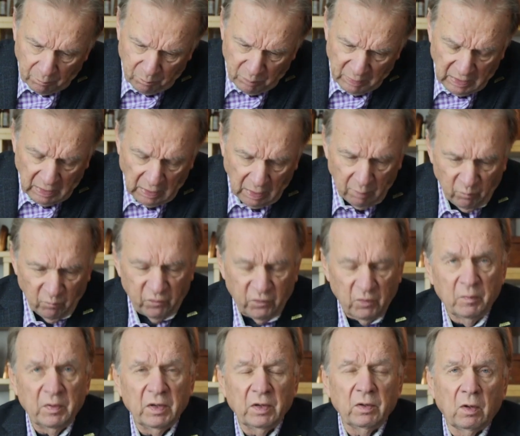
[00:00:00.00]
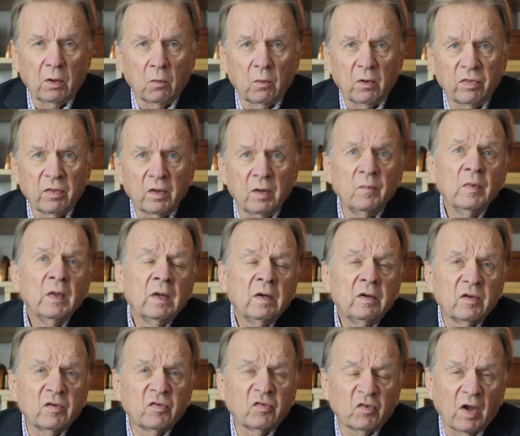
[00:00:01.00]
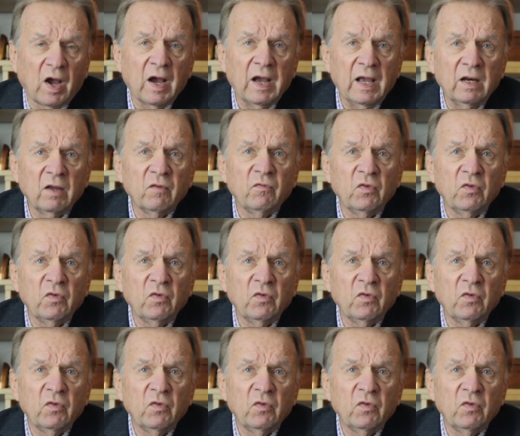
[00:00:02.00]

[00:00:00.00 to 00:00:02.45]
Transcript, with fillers: become familiar with it, decide